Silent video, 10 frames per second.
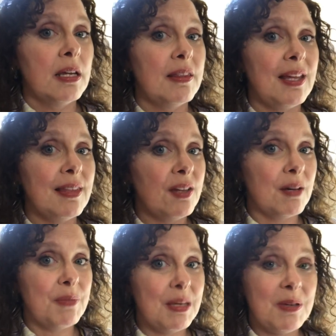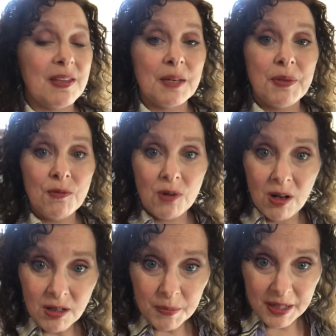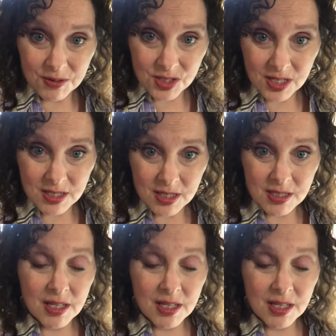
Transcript: they thought maybe they'd been wrong about Jesus.